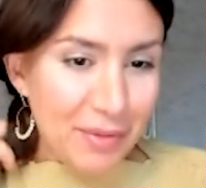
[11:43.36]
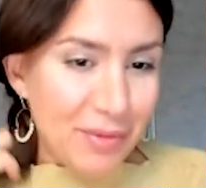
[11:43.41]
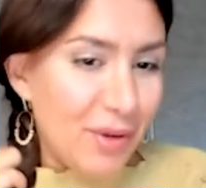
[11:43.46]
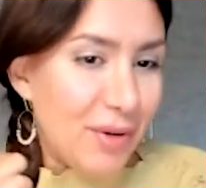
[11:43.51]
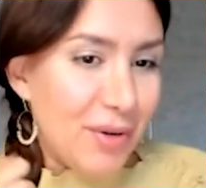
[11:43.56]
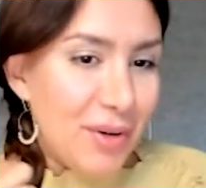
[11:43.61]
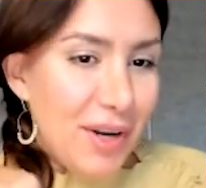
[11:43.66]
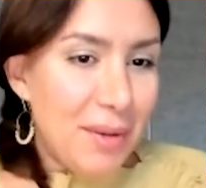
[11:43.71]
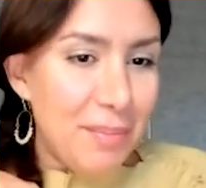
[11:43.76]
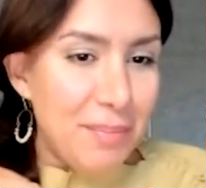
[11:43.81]

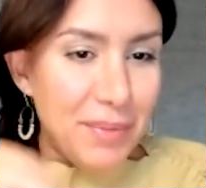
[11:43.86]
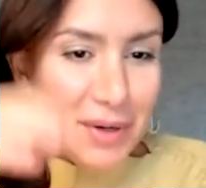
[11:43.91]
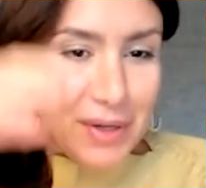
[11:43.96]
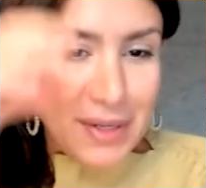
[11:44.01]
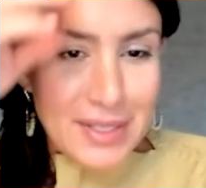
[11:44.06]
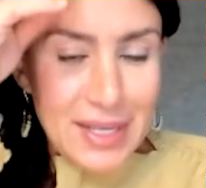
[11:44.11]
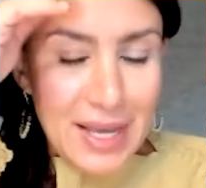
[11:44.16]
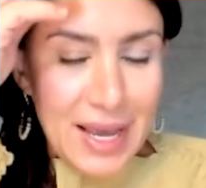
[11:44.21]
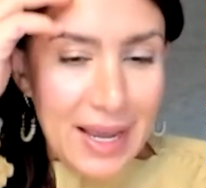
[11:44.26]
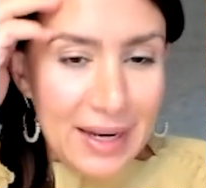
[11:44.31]
our
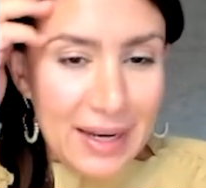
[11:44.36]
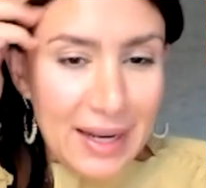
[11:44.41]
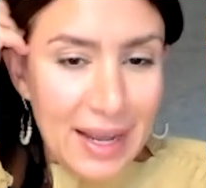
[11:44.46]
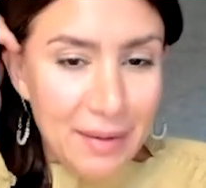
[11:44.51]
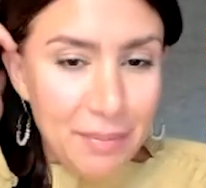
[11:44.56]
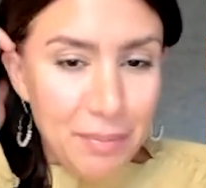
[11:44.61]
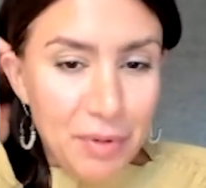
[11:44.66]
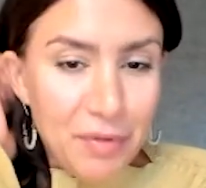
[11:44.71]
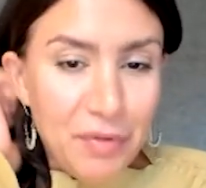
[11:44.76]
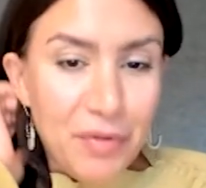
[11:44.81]
numbers
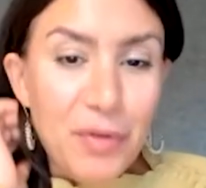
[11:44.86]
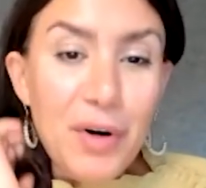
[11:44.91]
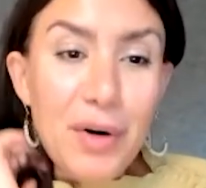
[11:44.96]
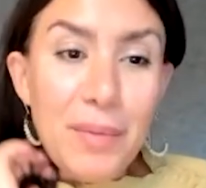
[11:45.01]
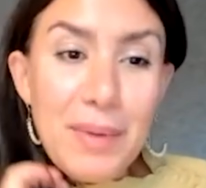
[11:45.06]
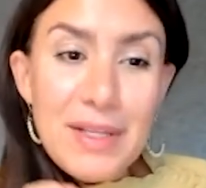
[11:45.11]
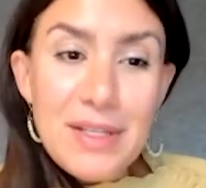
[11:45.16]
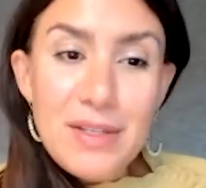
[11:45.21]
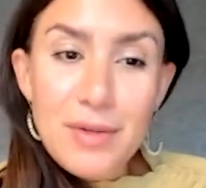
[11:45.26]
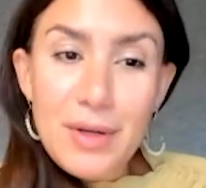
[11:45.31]
and
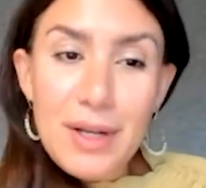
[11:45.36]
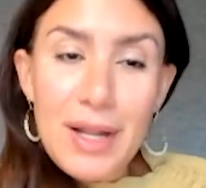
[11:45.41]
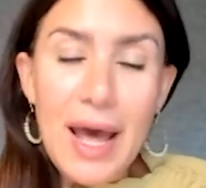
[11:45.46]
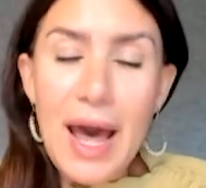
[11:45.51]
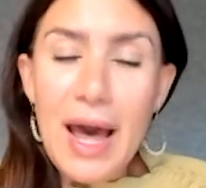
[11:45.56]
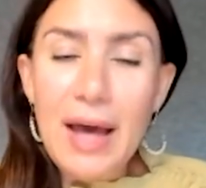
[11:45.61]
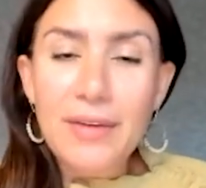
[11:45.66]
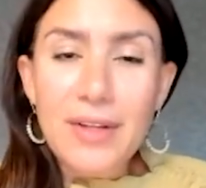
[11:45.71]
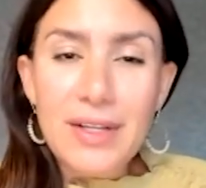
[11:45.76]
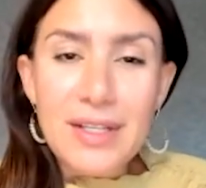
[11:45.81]
performance. So
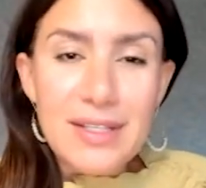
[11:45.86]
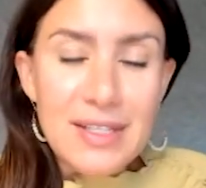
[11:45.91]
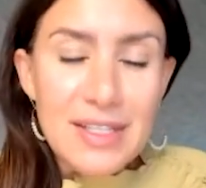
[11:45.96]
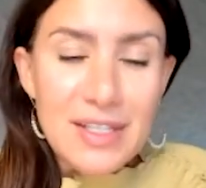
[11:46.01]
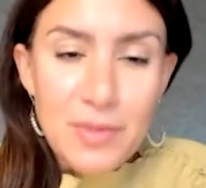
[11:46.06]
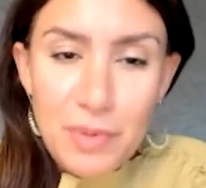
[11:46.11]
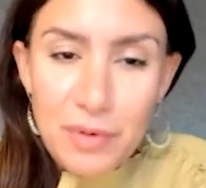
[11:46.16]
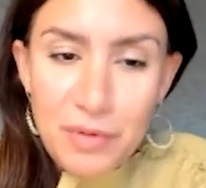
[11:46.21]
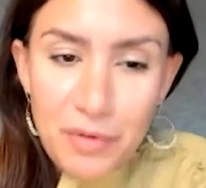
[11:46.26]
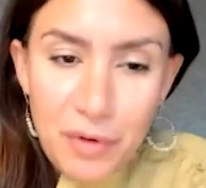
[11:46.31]
how does
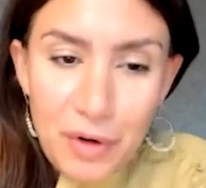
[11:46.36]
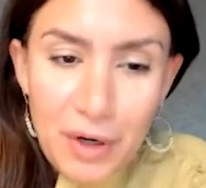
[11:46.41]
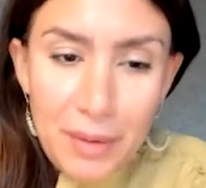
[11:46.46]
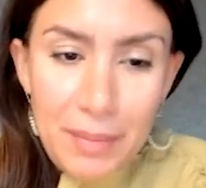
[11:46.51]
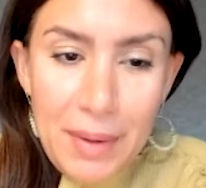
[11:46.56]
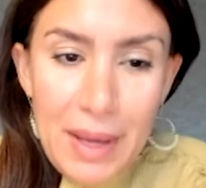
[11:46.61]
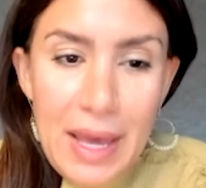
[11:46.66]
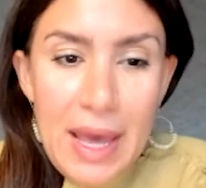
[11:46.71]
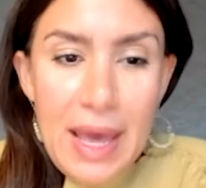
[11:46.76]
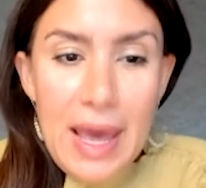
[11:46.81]
this
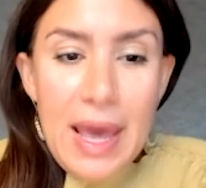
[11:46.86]
perform?